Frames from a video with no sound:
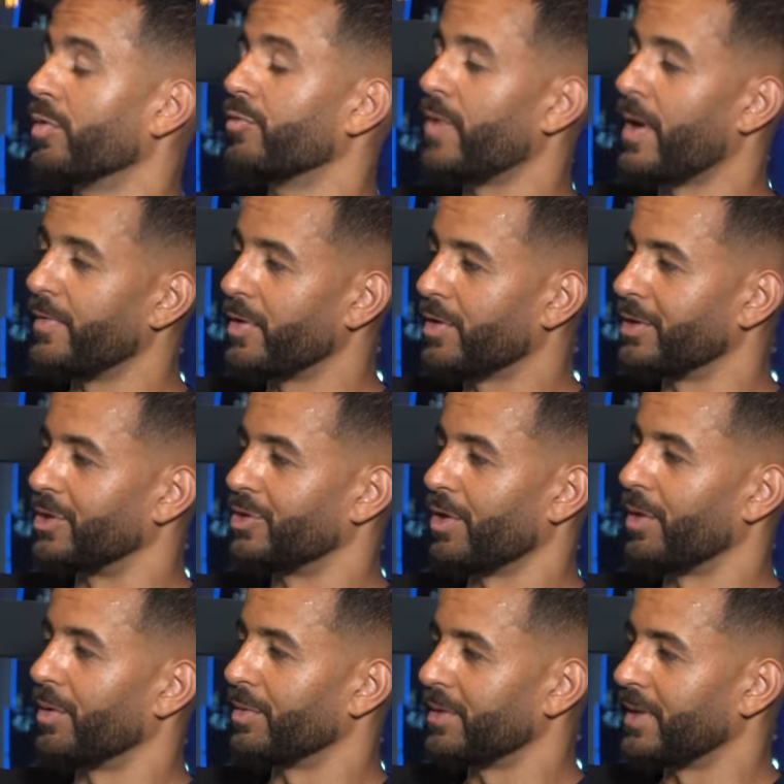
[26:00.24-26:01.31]
was very
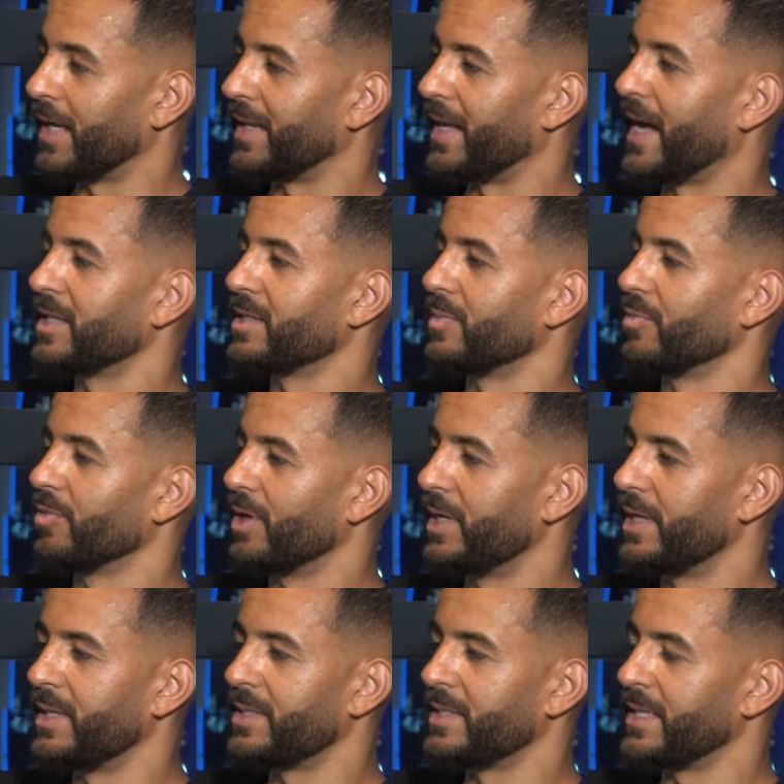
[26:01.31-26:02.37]
controlled. Like, they had some
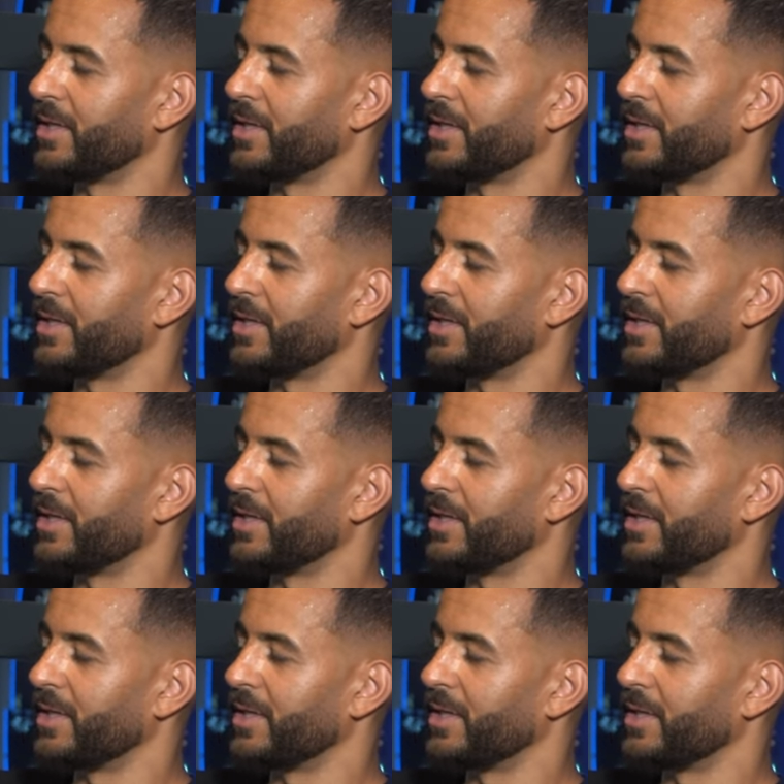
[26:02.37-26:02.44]
really